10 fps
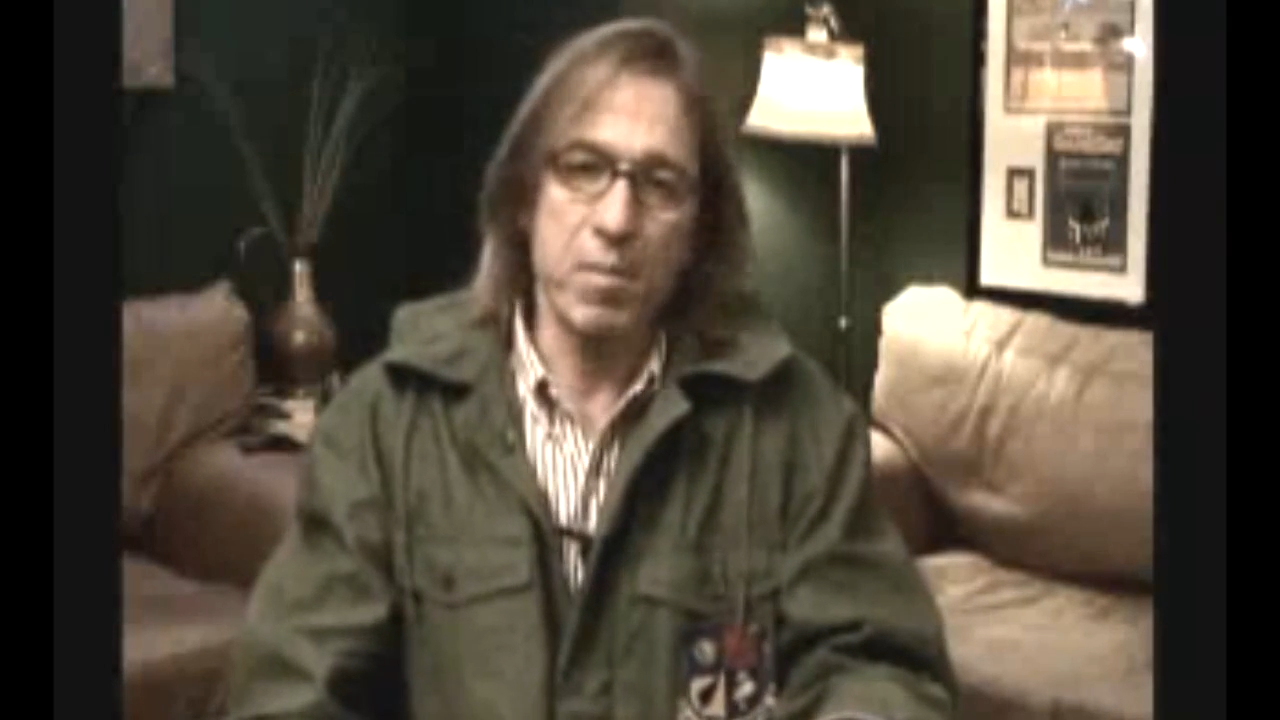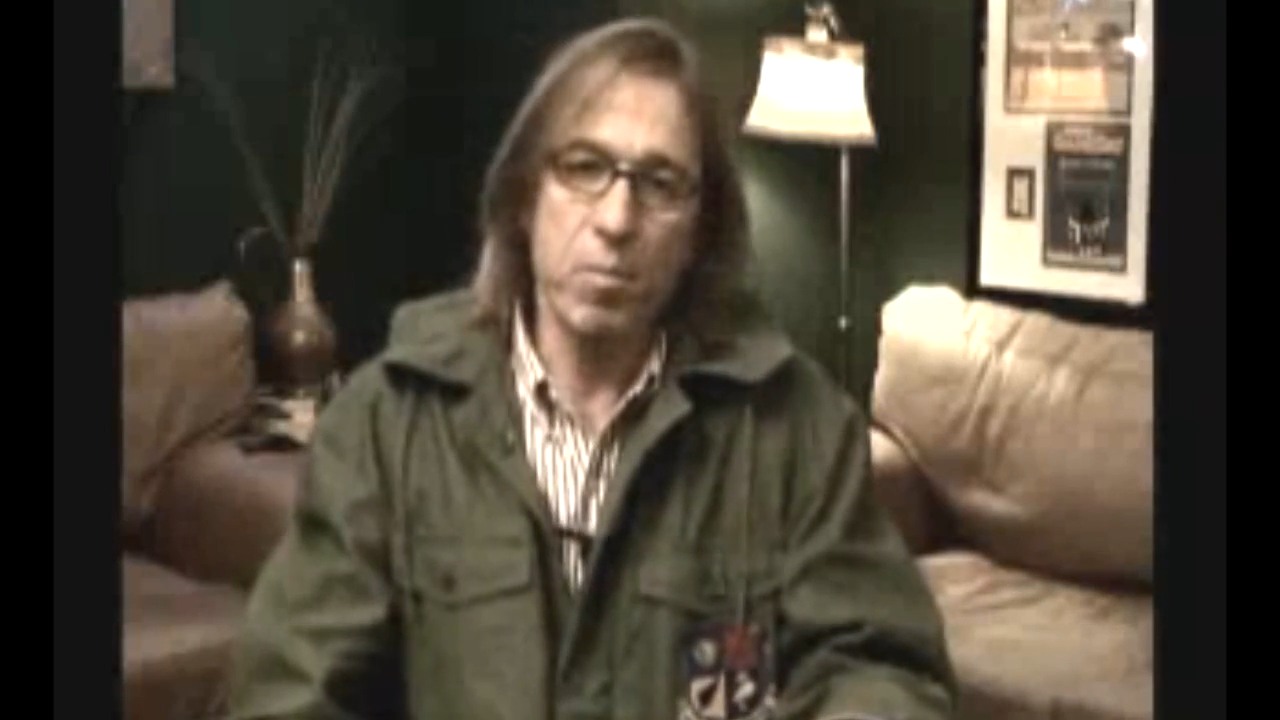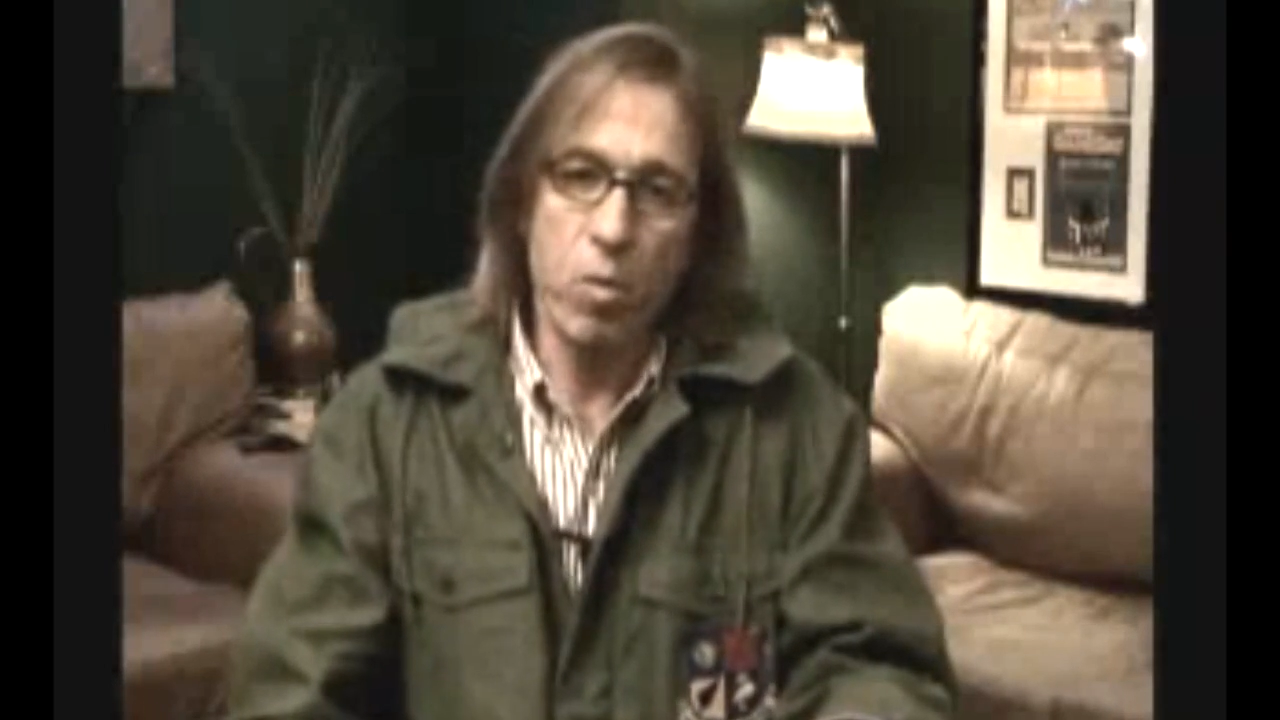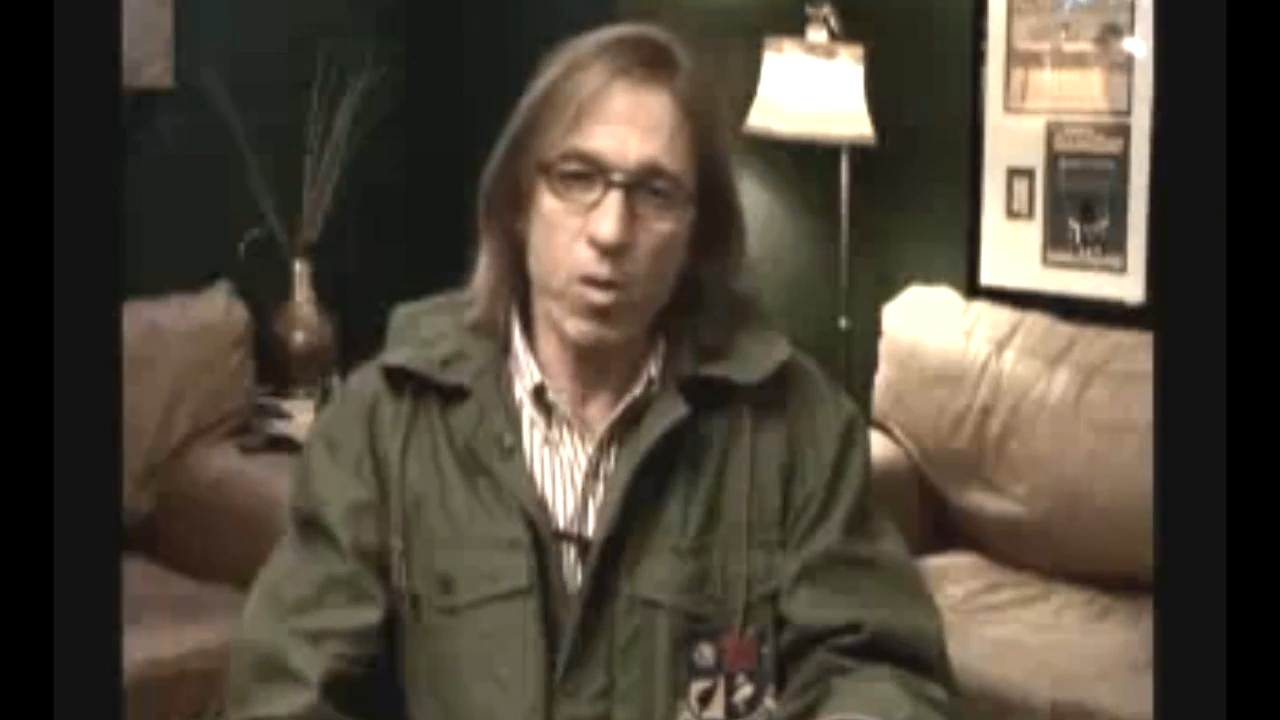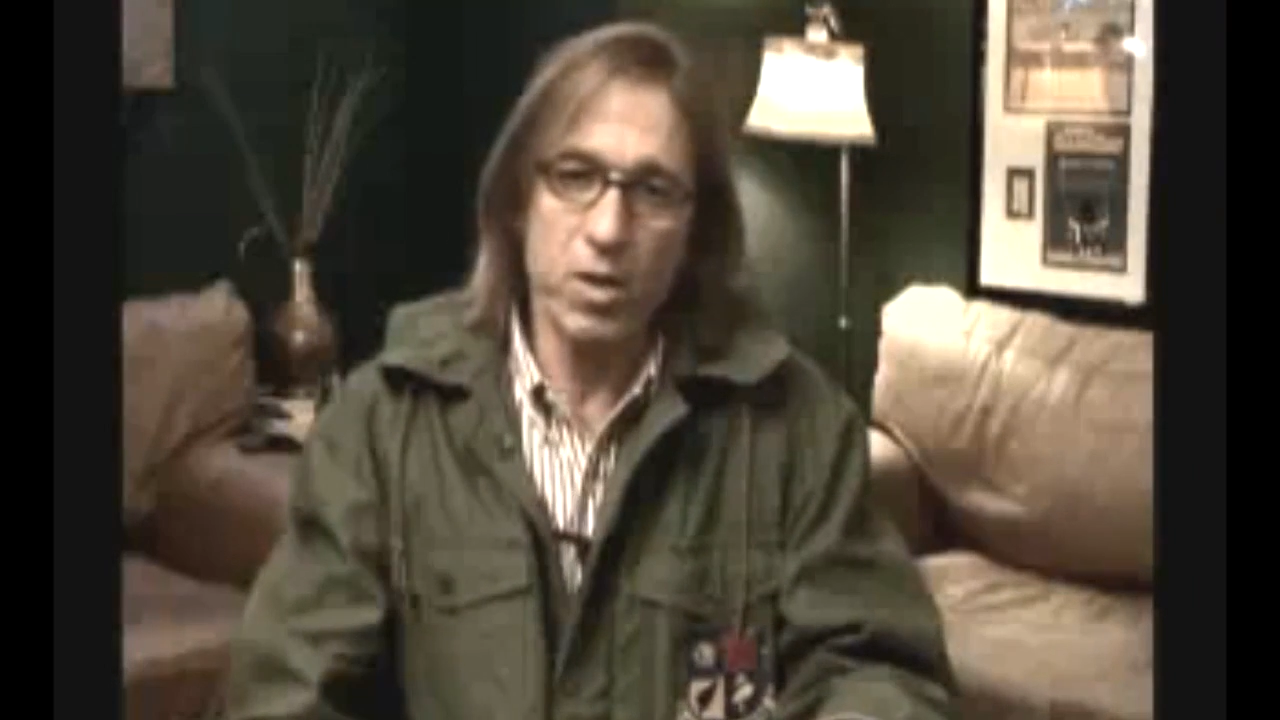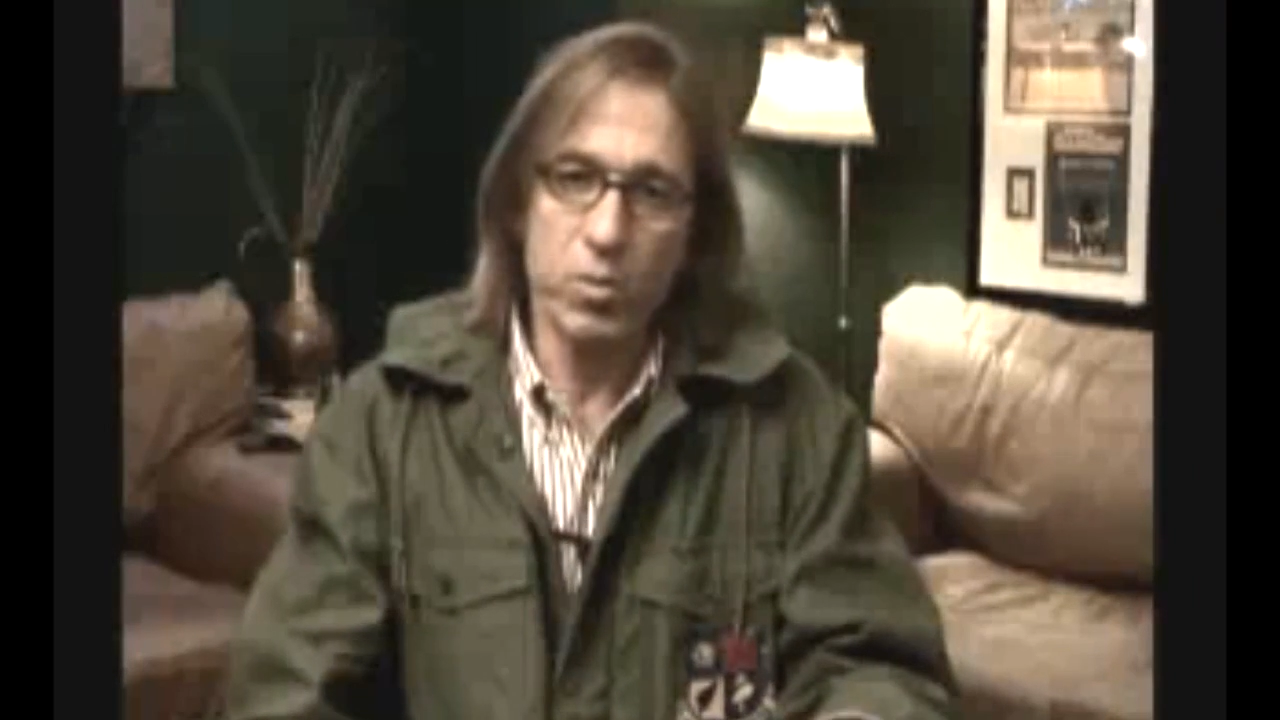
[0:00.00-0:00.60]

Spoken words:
a point